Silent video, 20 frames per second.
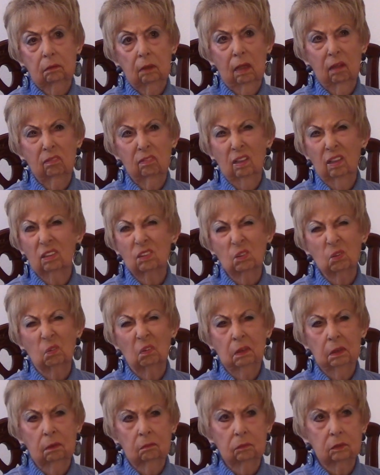I think,
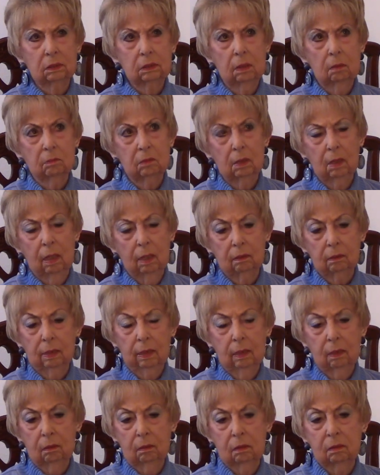12 or something like
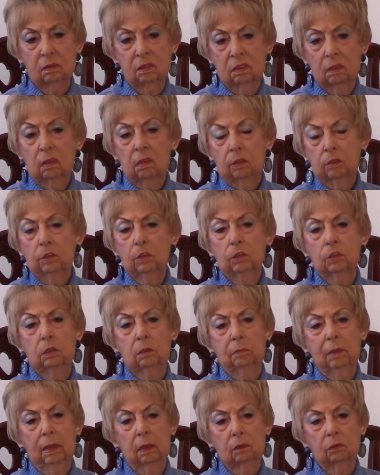that, and it was usually
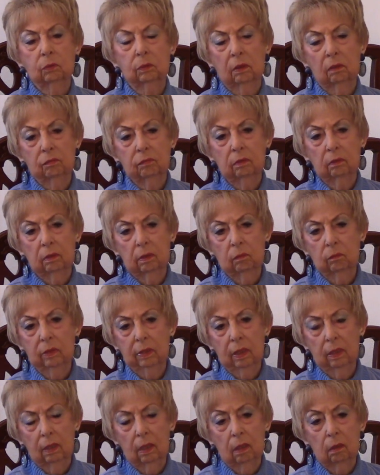about 12:30 when
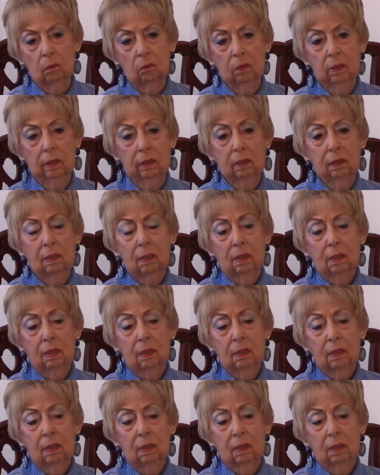I got away.